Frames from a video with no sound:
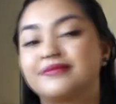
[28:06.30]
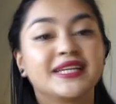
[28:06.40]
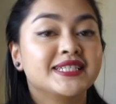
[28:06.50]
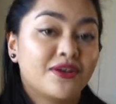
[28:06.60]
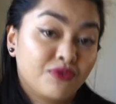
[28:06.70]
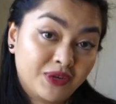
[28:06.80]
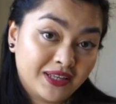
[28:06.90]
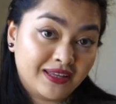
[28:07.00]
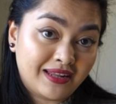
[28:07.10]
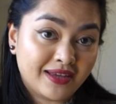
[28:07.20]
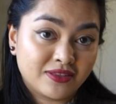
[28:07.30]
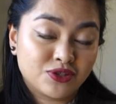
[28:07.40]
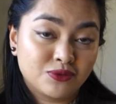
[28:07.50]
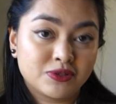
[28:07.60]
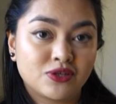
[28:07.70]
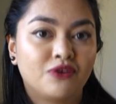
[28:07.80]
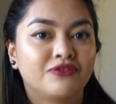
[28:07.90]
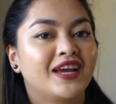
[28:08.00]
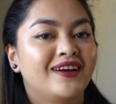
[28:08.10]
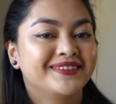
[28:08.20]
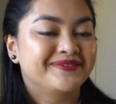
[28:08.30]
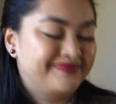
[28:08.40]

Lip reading: because I really like the super soft yarn.